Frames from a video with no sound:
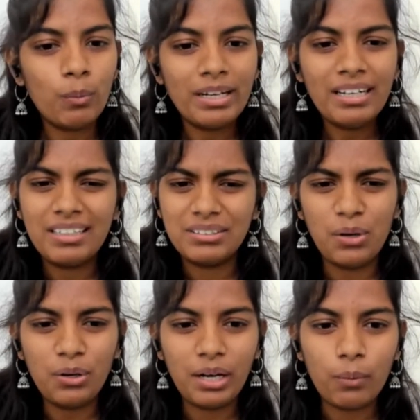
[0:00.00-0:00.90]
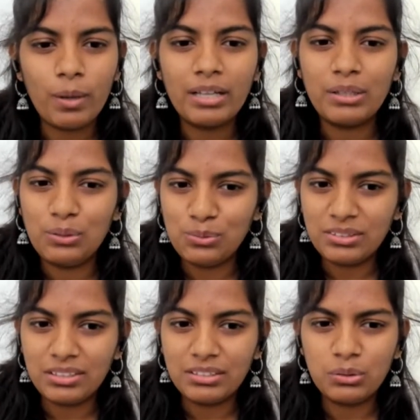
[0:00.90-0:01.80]
Power Query does not require the
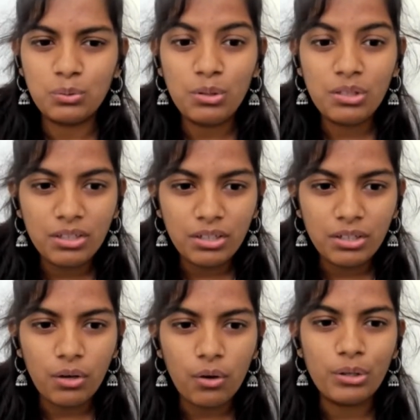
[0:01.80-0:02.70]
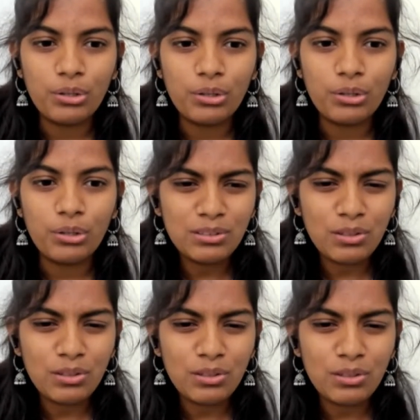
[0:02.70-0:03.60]
users to learn or use
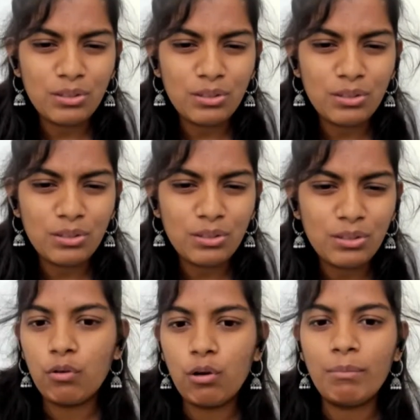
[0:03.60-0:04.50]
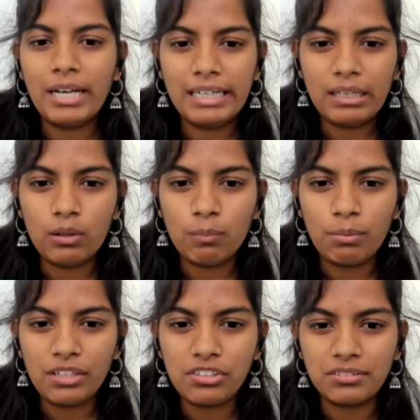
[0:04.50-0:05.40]
pieces of code to perform ETL
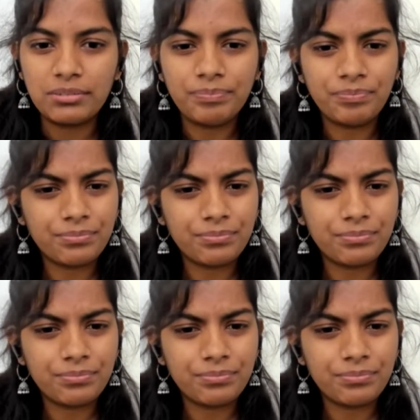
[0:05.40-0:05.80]
operations.